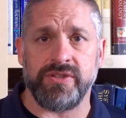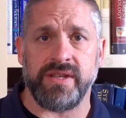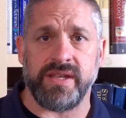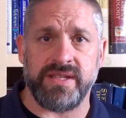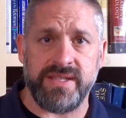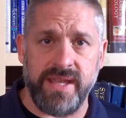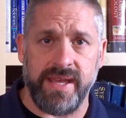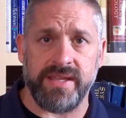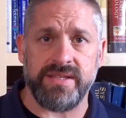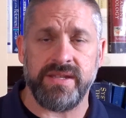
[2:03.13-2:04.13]
that
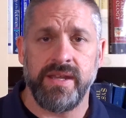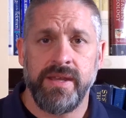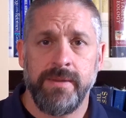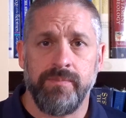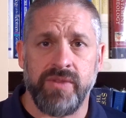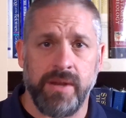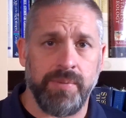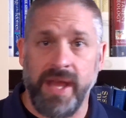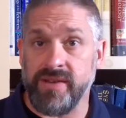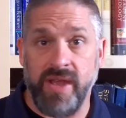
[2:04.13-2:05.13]
exist that
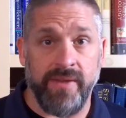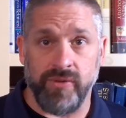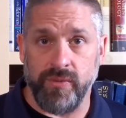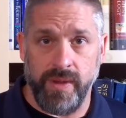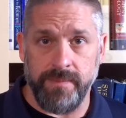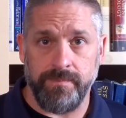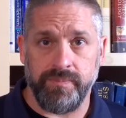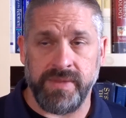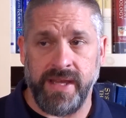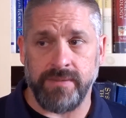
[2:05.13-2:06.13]
apply to everyone?
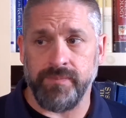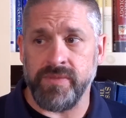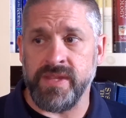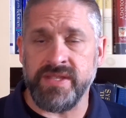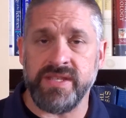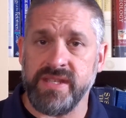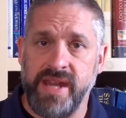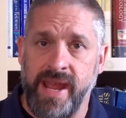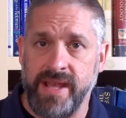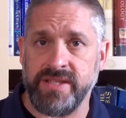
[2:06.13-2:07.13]
Now, this
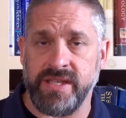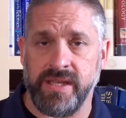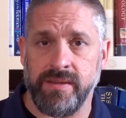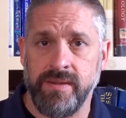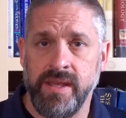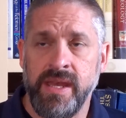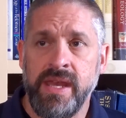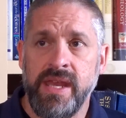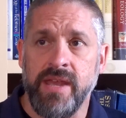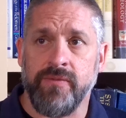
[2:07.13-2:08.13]
isn't asking
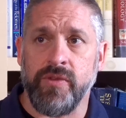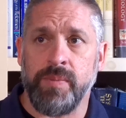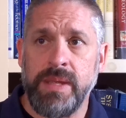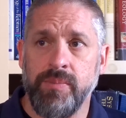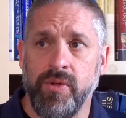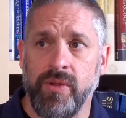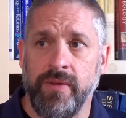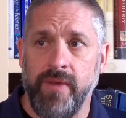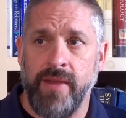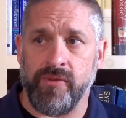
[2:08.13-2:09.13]
if the
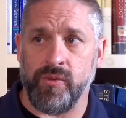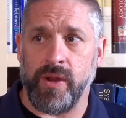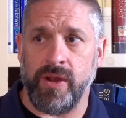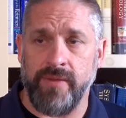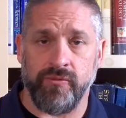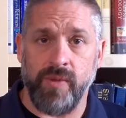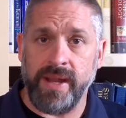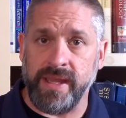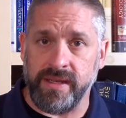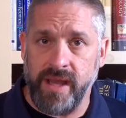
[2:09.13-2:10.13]
people everywhere have
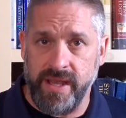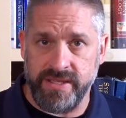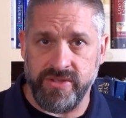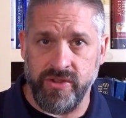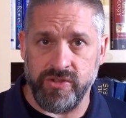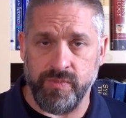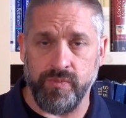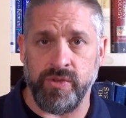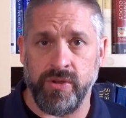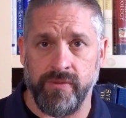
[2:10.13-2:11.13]
recognized those
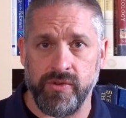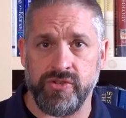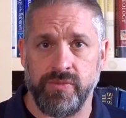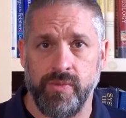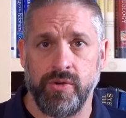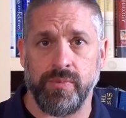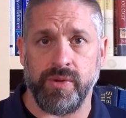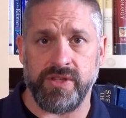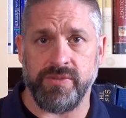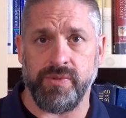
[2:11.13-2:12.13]
universal moral
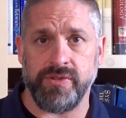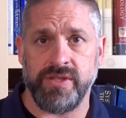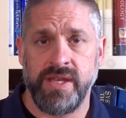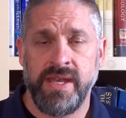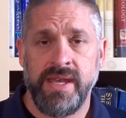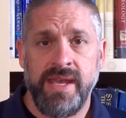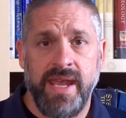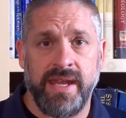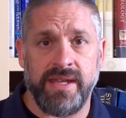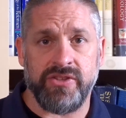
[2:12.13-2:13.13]
principles.
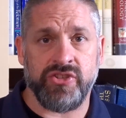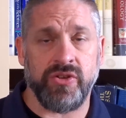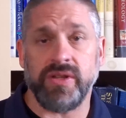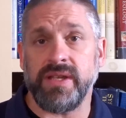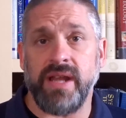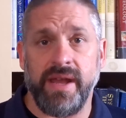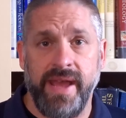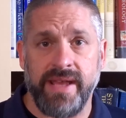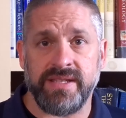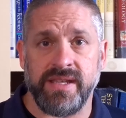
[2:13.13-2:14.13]
And it's certainly not
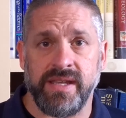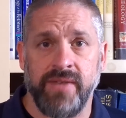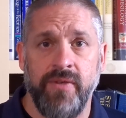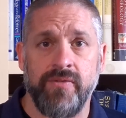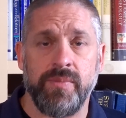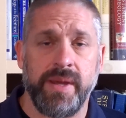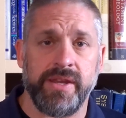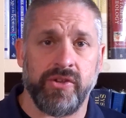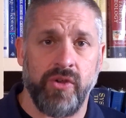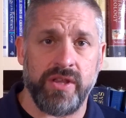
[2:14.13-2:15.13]
asking if
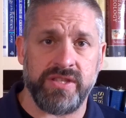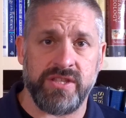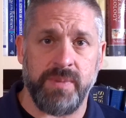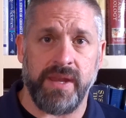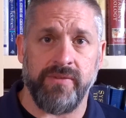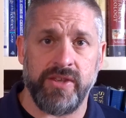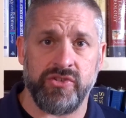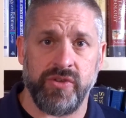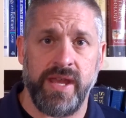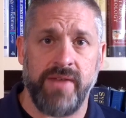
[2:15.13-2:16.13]
everybody across the span of
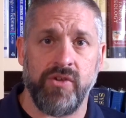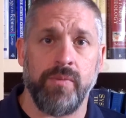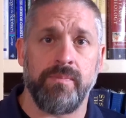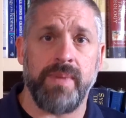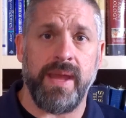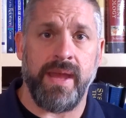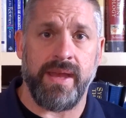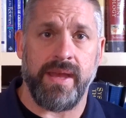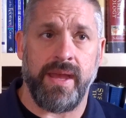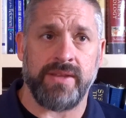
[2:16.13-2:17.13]
history
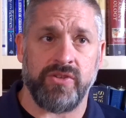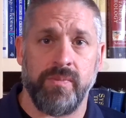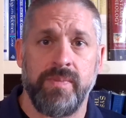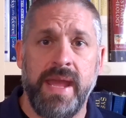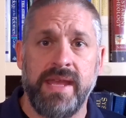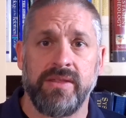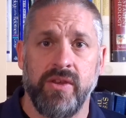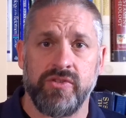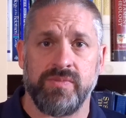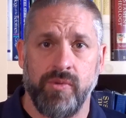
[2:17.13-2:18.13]
has obeyed
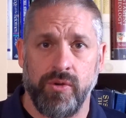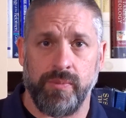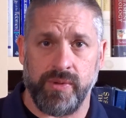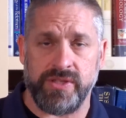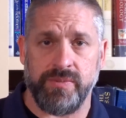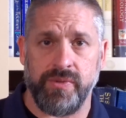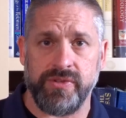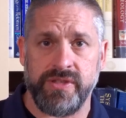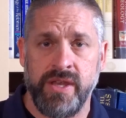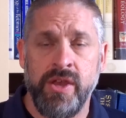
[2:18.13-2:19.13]
those moral
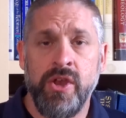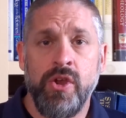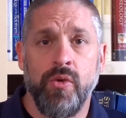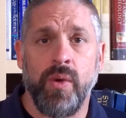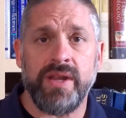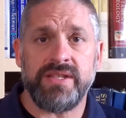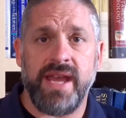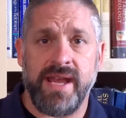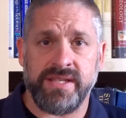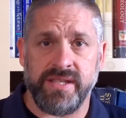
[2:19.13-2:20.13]
principles. What it's
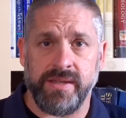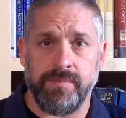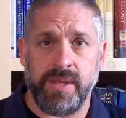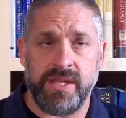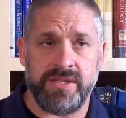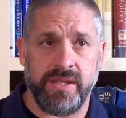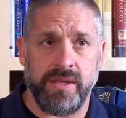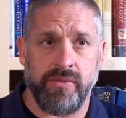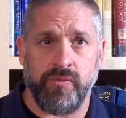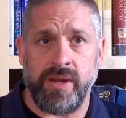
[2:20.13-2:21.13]
asking, because
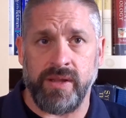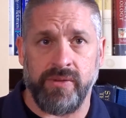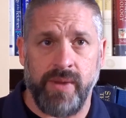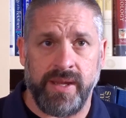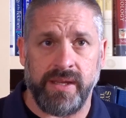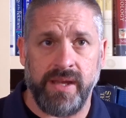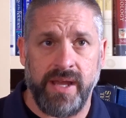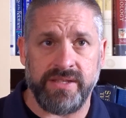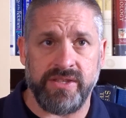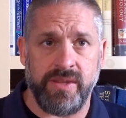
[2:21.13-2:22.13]
it readily
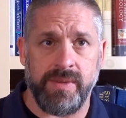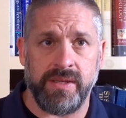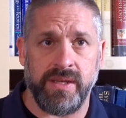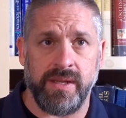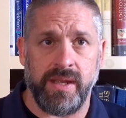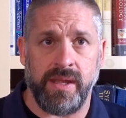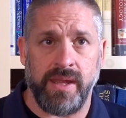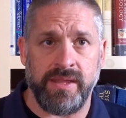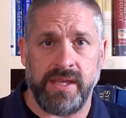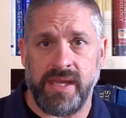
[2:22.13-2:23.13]
recognizes, I
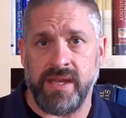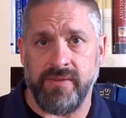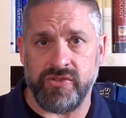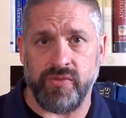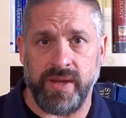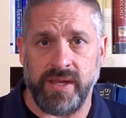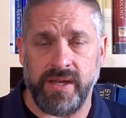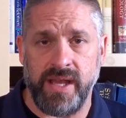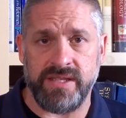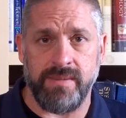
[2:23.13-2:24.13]
think any of us
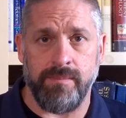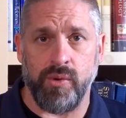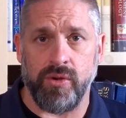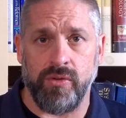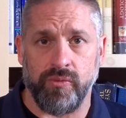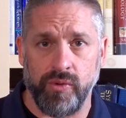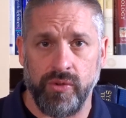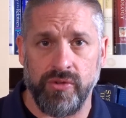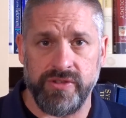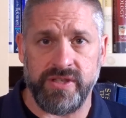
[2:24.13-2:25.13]
recognize that moral
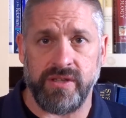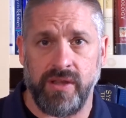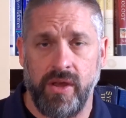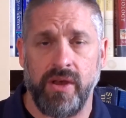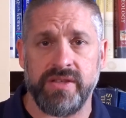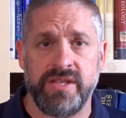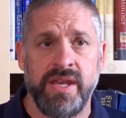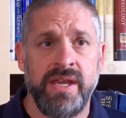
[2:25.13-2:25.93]
rules and laws,